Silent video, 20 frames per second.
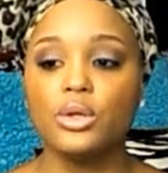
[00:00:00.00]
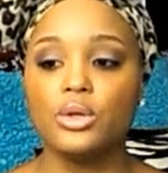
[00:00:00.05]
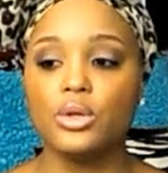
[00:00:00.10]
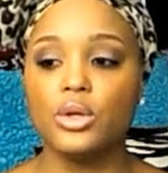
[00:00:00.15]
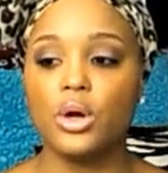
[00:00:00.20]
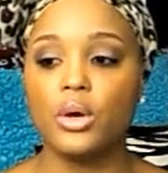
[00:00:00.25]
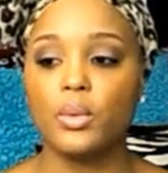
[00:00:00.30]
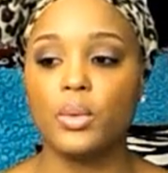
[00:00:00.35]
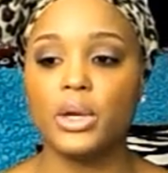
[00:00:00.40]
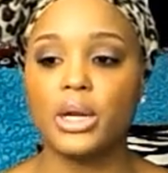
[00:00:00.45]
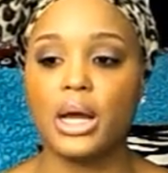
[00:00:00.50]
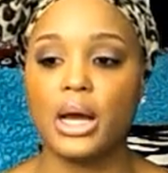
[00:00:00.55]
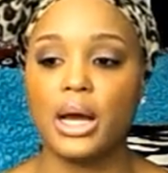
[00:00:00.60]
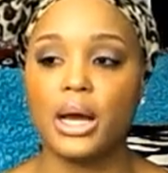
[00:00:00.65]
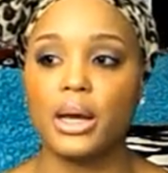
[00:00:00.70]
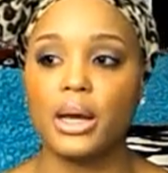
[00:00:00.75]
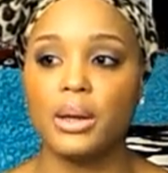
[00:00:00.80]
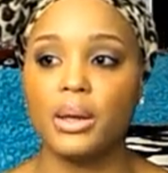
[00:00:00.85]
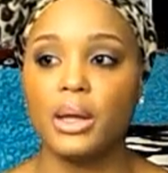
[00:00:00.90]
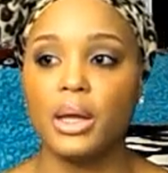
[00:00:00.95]
You know, when
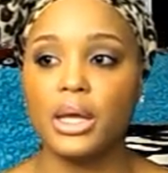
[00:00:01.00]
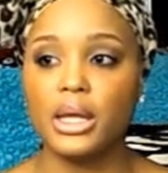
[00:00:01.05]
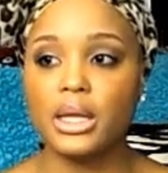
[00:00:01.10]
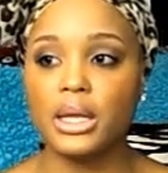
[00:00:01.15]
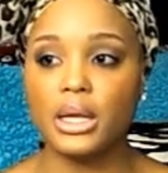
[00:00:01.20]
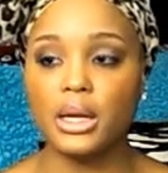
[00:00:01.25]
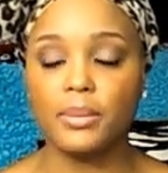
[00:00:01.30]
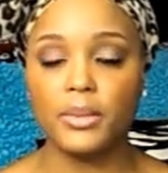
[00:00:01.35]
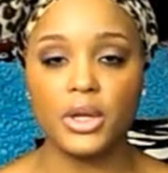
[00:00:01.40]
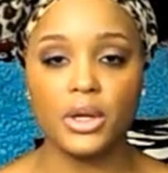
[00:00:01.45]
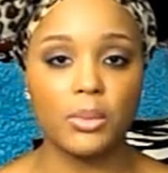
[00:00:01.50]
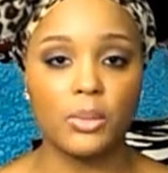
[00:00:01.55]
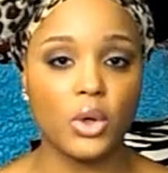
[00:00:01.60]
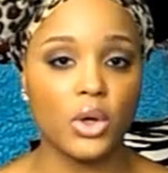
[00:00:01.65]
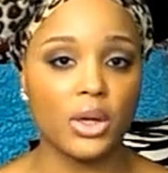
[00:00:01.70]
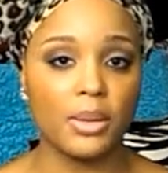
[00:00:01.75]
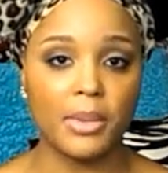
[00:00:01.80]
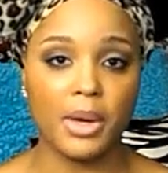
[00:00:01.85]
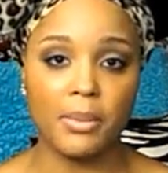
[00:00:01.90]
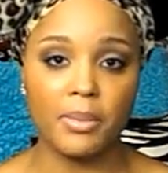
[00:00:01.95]
I get up in the
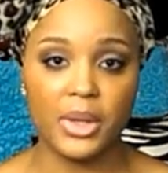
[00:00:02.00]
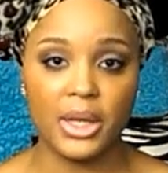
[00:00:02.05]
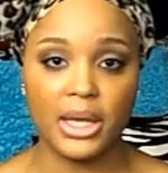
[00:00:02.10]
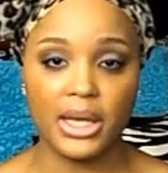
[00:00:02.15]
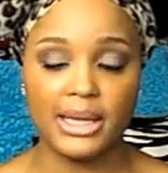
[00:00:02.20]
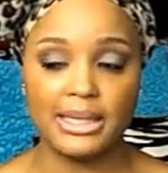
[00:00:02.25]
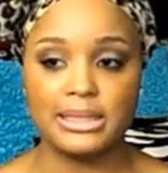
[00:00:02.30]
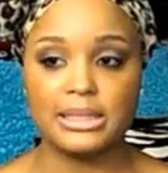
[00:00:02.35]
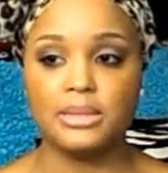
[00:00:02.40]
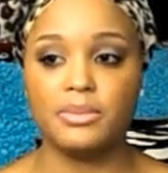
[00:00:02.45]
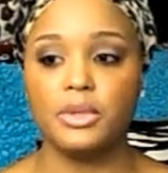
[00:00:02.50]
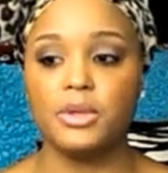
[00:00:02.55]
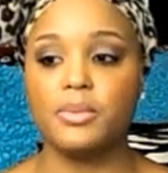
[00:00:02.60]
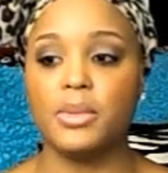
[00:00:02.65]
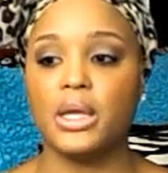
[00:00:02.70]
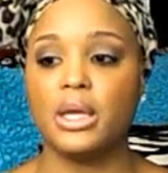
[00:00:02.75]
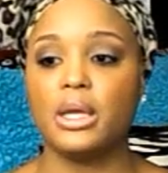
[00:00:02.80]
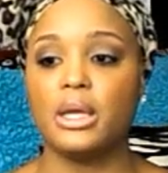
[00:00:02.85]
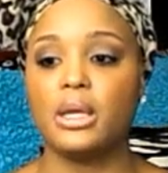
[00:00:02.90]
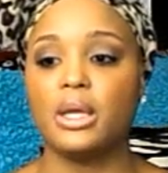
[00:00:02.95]
morning, my bed has to be
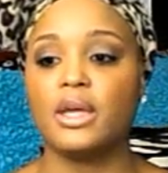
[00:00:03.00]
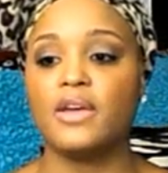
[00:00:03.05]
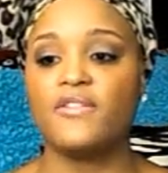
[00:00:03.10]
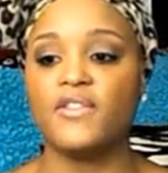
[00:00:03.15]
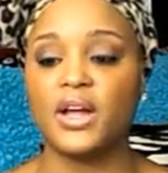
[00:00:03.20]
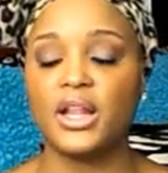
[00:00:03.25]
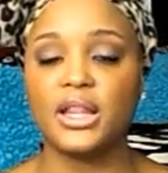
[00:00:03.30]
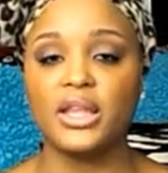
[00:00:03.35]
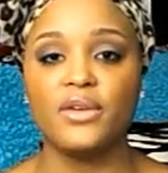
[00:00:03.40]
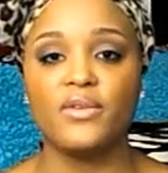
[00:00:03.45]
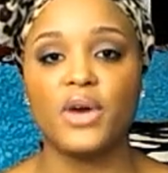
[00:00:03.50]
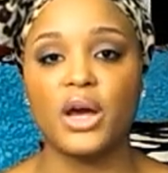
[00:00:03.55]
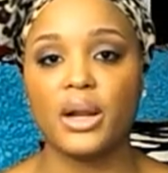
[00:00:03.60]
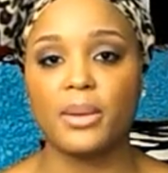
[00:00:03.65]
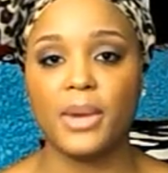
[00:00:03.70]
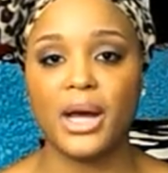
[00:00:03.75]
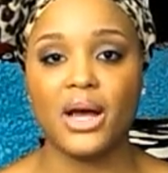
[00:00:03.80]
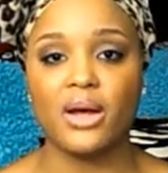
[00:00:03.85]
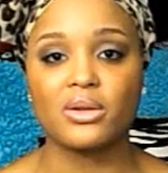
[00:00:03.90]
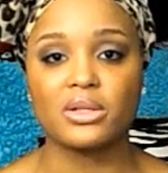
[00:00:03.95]
made. If I leave
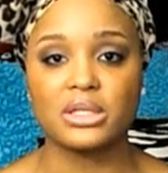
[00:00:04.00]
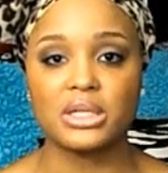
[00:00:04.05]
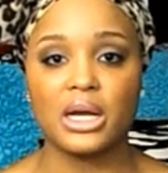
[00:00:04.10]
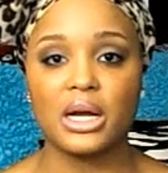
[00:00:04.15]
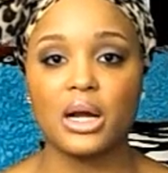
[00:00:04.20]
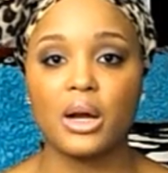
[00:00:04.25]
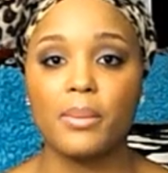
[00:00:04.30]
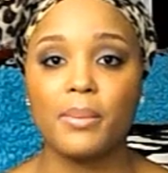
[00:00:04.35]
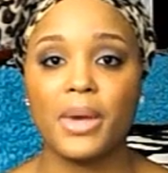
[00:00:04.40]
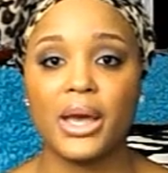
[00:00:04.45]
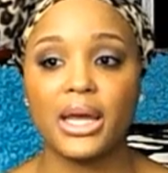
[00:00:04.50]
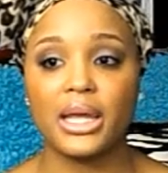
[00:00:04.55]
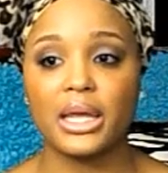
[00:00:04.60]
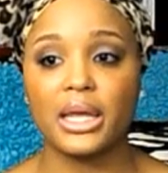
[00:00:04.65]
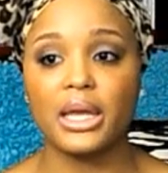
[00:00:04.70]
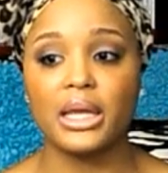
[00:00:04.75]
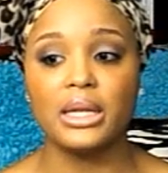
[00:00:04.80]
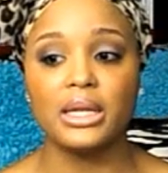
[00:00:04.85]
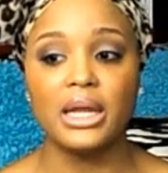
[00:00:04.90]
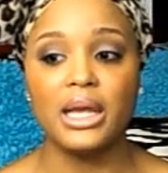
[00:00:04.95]
out of my house and I come back
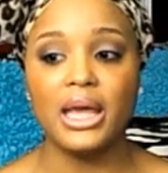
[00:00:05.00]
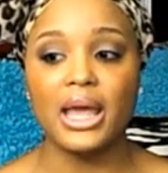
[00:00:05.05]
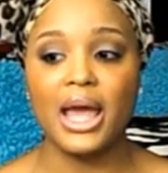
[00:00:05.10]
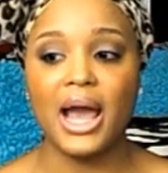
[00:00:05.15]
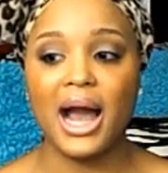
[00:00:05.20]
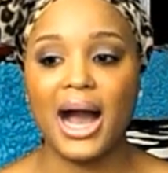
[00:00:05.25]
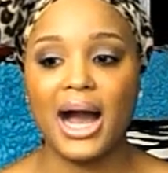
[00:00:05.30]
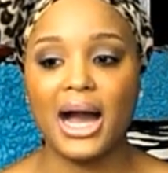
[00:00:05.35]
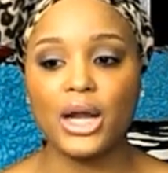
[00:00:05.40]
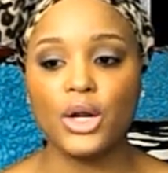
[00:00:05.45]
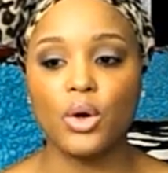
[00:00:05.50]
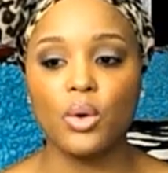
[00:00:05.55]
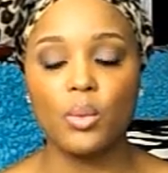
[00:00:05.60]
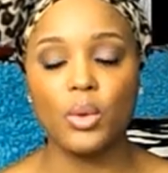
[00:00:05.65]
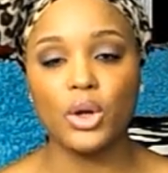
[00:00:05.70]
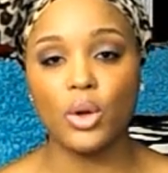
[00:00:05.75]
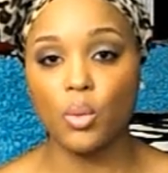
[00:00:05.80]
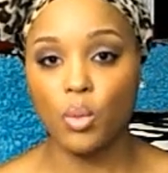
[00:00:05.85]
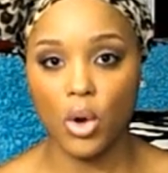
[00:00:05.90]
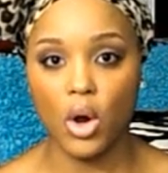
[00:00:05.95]
in, I don't
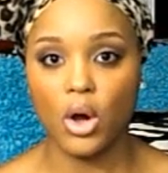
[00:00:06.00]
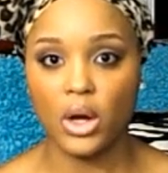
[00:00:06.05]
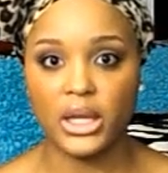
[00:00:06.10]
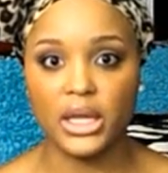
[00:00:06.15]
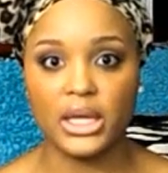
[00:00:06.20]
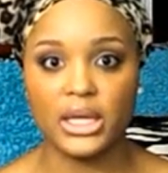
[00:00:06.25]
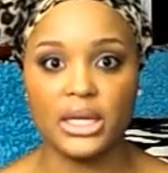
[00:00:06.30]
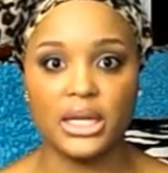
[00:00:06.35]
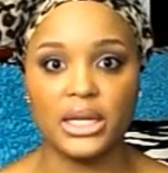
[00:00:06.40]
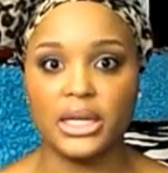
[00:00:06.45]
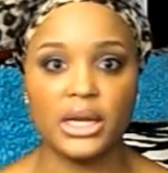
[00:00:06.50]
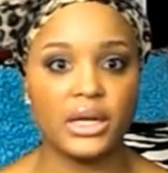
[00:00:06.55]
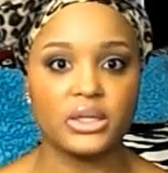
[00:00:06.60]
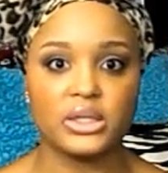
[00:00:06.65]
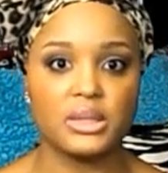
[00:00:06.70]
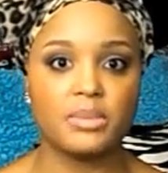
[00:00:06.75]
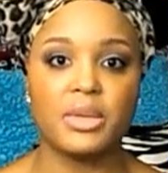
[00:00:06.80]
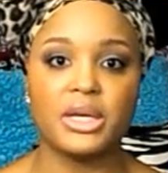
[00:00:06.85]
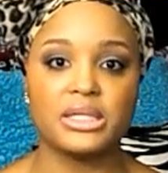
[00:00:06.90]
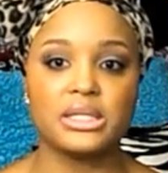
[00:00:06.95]
want to walk in and
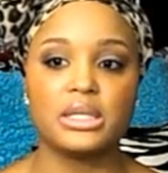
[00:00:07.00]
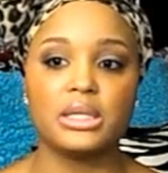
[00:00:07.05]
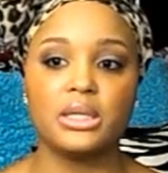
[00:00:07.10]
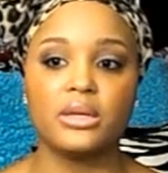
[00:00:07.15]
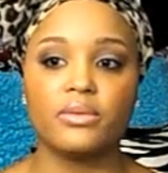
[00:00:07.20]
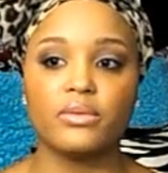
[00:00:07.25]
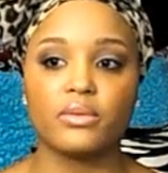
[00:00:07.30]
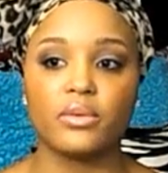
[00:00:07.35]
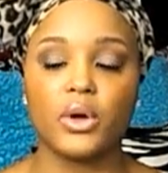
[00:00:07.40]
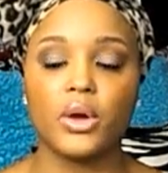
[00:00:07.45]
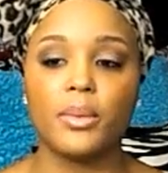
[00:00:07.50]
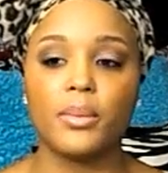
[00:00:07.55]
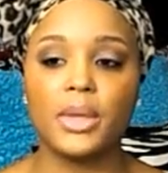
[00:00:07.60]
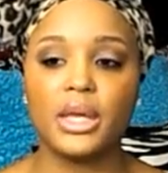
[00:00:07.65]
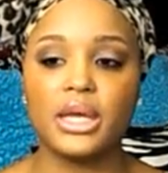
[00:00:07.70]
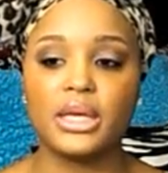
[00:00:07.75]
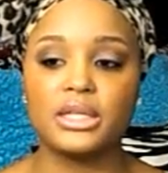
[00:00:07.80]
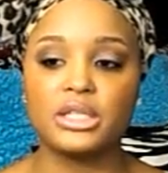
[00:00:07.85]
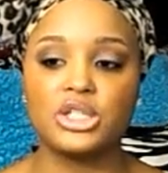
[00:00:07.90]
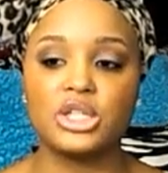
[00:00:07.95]
there's a messy living room.
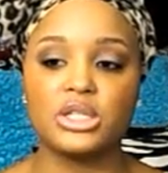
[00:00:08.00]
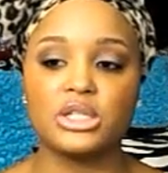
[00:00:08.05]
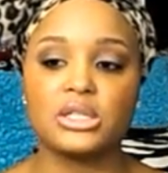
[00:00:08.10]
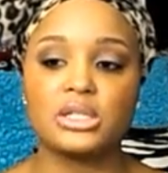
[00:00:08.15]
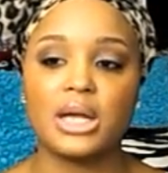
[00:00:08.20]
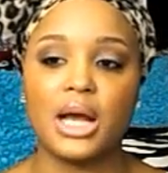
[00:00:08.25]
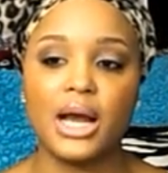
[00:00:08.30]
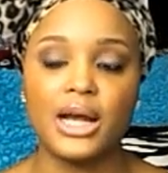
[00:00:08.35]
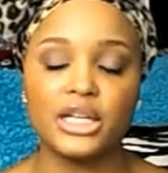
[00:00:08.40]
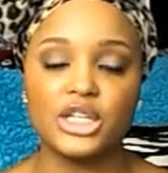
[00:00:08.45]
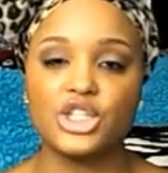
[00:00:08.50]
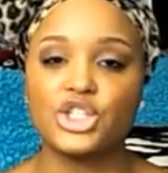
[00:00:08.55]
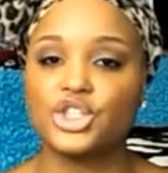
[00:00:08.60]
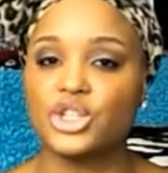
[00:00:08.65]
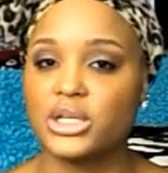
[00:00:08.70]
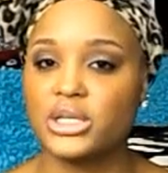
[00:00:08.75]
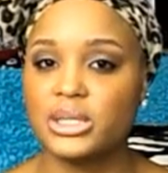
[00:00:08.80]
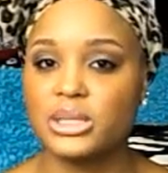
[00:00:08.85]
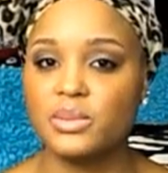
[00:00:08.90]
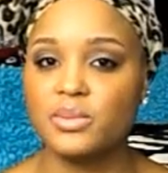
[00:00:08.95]
It just kind of
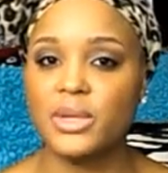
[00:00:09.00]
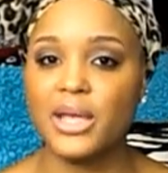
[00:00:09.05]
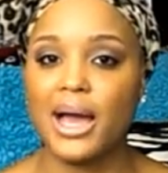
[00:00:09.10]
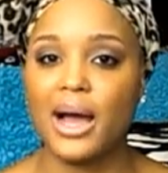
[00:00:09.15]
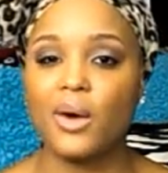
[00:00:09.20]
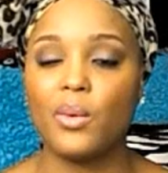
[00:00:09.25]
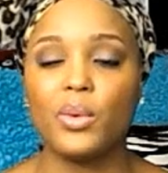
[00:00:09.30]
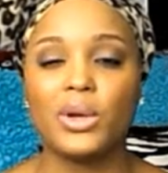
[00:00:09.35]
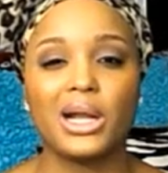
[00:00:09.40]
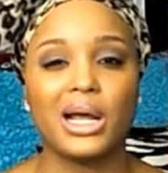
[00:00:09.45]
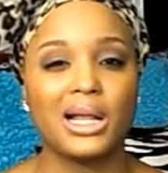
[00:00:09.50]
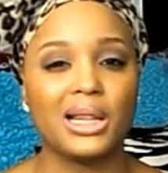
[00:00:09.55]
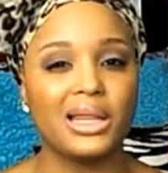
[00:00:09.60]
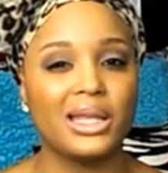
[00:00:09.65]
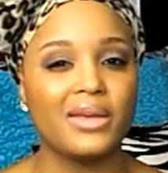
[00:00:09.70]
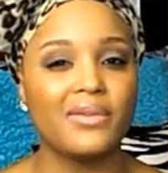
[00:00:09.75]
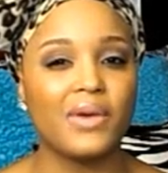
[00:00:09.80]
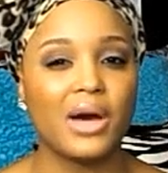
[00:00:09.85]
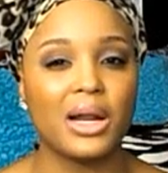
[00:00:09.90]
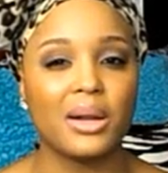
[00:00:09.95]
stresses me out when I
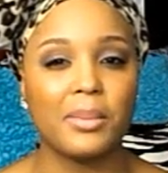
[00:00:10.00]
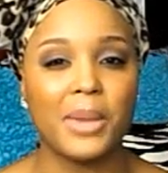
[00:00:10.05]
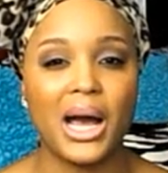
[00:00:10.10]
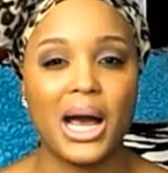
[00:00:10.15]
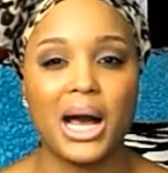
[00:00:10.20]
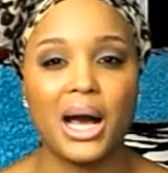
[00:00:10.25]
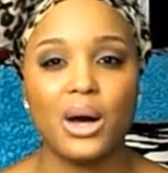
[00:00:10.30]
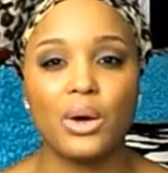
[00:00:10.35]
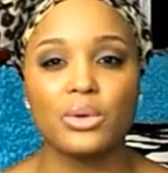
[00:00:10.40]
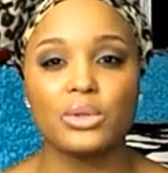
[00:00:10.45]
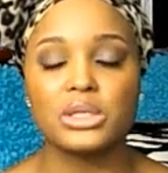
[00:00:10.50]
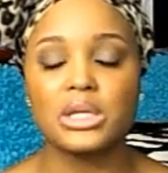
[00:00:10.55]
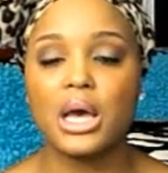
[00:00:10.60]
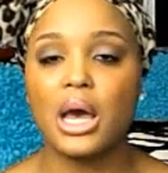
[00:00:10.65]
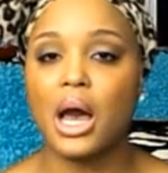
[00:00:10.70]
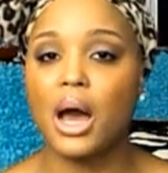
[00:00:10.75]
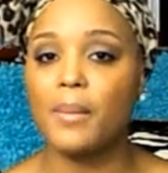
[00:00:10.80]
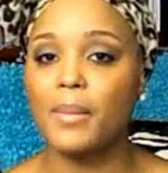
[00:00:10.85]
leave out of my house.